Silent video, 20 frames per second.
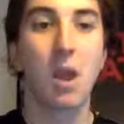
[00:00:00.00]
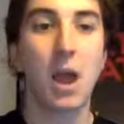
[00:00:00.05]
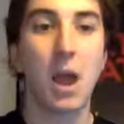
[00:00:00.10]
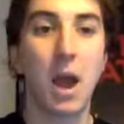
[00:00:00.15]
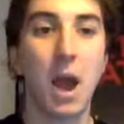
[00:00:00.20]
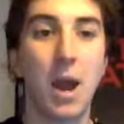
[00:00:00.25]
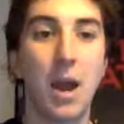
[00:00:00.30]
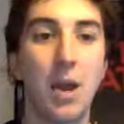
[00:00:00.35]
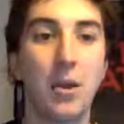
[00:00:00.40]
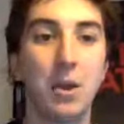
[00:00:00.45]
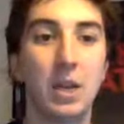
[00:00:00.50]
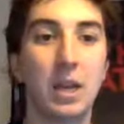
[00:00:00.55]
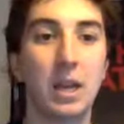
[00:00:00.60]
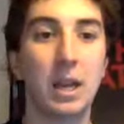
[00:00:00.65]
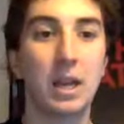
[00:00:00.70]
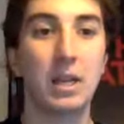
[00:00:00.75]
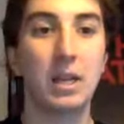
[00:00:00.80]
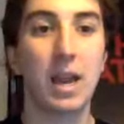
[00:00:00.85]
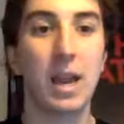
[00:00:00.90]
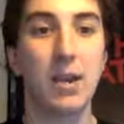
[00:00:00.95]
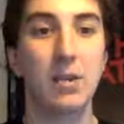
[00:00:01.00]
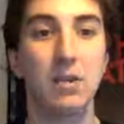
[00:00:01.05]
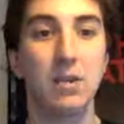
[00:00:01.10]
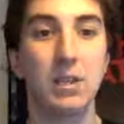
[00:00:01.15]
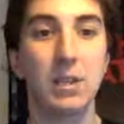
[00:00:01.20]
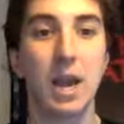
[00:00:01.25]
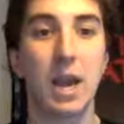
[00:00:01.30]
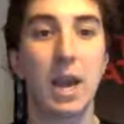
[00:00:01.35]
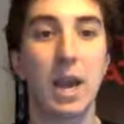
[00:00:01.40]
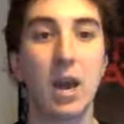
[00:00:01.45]
And I'm going to count
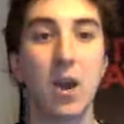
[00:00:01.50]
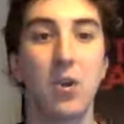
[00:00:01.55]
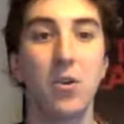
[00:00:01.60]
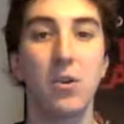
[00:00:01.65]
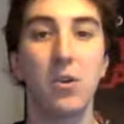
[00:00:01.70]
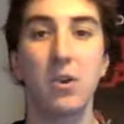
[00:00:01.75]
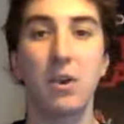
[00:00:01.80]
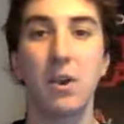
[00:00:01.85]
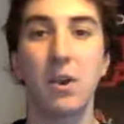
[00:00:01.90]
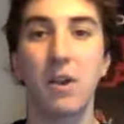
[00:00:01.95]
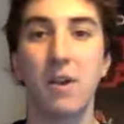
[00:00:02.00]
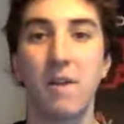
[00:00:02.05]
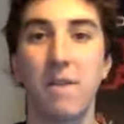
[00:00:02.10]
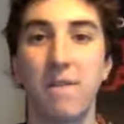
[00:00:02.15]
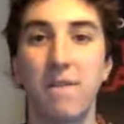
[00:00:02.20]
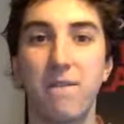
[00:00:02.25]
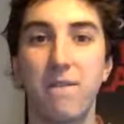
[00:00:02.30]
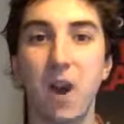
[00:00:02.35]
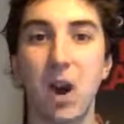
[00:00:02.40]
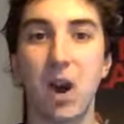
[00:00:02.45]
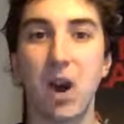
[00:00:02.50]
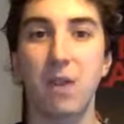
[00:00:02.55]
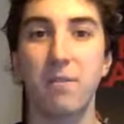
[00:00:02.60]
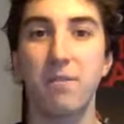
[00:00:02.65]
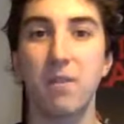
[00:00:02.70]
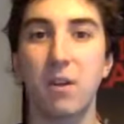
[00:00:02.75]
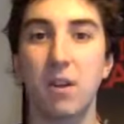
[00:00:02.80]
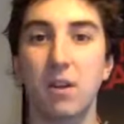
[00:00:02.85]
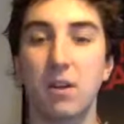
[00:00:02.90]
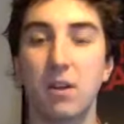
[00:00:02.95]
down
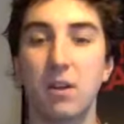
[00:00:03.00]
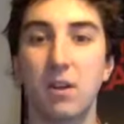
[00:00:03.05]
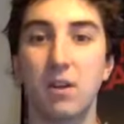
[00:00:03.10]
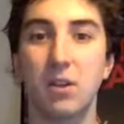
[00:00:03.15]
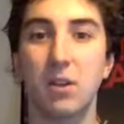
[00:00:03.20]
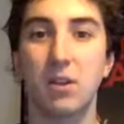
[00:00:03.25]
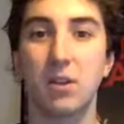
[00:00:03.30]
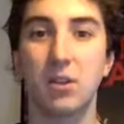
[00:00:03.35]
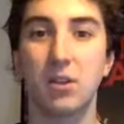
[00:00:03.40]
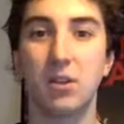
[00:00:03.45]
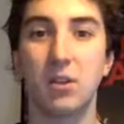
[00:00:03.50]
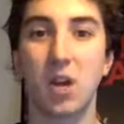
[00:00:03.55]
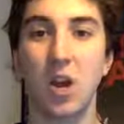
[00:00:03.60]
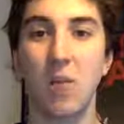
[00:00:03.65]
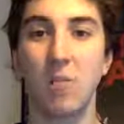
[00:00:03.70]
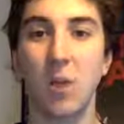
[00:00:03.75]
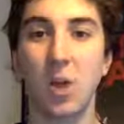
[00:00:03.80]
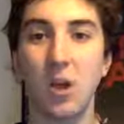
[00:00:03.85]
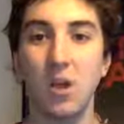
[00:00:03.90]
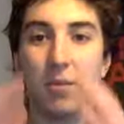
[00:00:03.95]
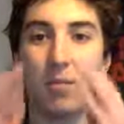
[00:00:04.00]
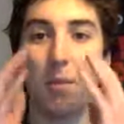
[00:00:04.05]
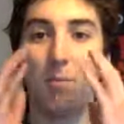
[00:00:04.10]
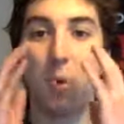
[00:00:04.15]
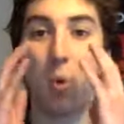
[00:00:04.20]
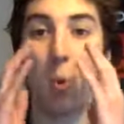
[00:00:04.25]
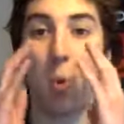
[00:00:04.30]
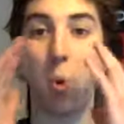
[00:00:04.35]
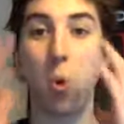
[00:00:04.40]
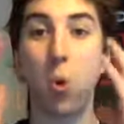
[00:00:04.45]
5. Start blowing the
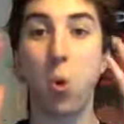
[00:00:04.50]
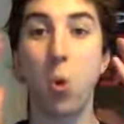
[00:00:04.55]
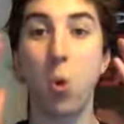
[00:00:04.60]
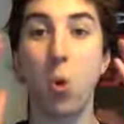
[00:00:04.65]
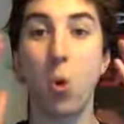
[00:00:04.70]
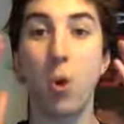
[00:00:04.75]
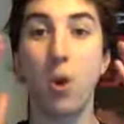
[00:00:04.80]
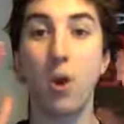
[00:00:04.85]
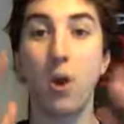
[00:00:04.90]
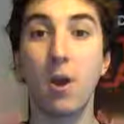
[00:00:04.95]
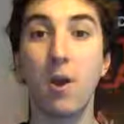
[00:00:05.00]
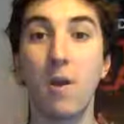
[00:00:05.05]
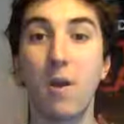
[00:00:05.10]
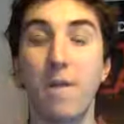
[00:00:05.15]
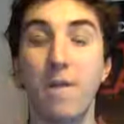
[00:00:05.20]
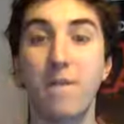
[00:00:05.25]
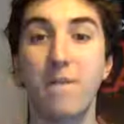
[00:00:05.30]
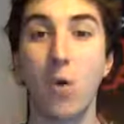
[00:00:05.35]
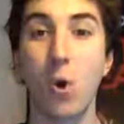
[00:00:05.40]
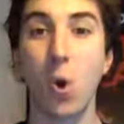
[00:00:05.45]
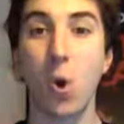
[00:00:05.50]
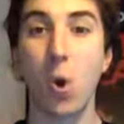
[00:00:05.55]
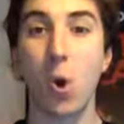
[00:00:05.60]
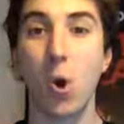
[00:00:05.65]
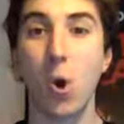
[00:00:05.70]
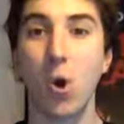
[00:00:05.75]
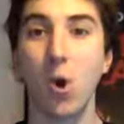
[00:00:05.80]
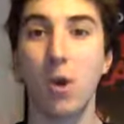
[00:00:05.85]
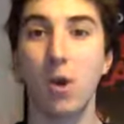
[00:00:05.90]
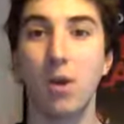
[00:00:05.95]
bubble.
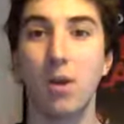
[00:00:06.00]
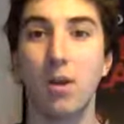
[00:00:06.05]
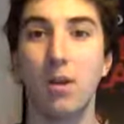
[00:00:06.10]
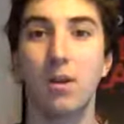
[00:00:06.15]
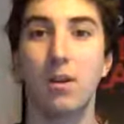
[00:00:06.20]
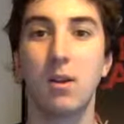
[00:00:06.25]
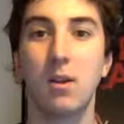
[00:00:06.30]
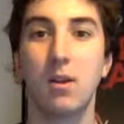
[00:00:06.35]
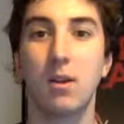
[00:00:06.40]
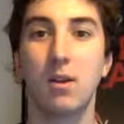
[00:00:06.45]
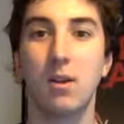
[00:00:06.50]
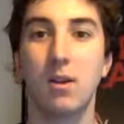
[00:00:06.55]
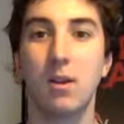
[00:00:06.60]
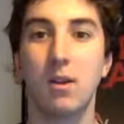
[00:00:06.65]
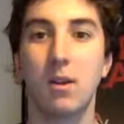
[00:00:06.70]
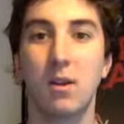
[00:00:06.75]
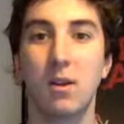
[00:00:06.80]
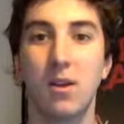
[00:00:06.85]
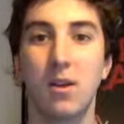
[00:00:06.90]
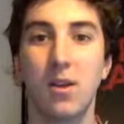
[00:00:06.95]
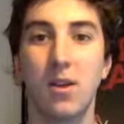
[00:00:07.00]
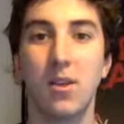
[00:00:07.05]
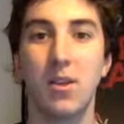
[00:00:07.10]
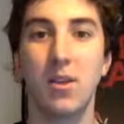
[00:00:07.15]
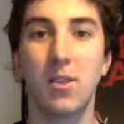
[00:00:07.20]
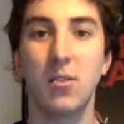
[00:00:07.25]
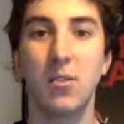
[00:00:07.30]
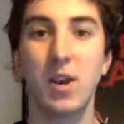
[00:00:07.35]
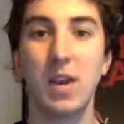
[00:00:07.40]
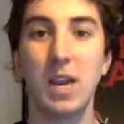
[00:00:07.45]
4,
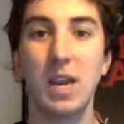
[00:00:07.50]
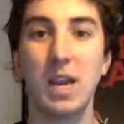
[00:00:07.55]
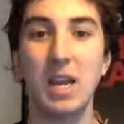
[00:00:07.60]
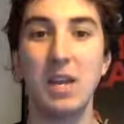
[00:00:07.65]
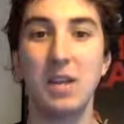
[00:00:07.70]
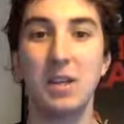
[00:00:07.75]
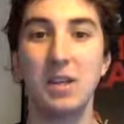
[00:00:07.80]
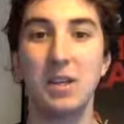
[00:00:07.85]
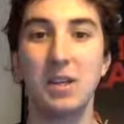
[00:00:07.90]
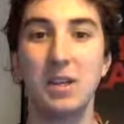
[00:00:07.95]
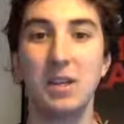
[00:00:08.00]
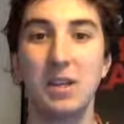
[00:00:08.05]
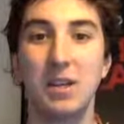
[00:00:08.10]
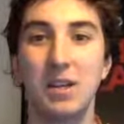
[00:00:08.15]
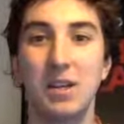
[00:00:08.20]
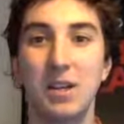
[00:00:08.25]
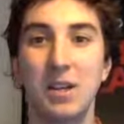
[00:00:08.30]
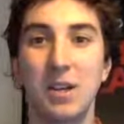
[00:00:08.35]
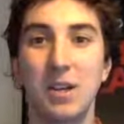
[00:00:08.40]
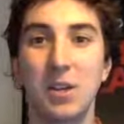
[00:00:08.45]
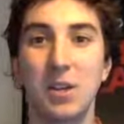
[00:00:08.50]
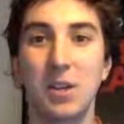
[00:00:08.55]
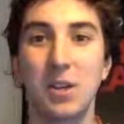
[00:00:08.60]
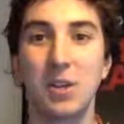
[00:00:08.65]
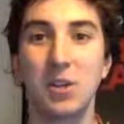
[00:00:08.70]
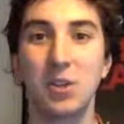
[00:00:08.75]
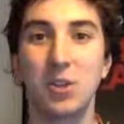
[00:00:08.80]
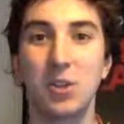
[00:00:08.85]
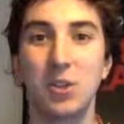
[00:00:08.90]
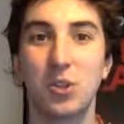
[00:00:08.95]
3,
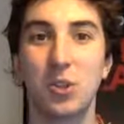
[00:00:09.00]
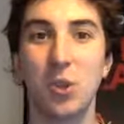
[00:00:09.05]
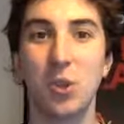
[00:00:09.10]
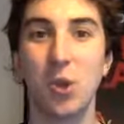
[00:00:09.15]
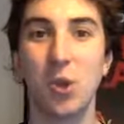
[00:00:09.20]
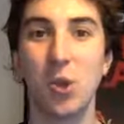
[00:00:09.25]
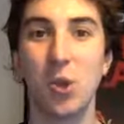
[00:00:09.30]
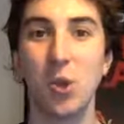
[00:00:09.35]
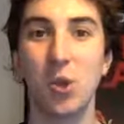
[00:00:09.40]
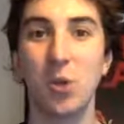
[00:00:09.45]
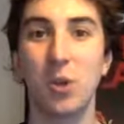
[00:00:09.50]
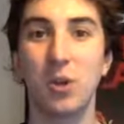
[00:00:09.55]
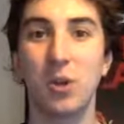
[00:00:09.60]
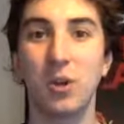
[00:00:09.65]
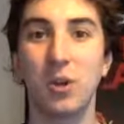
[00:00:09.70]
2,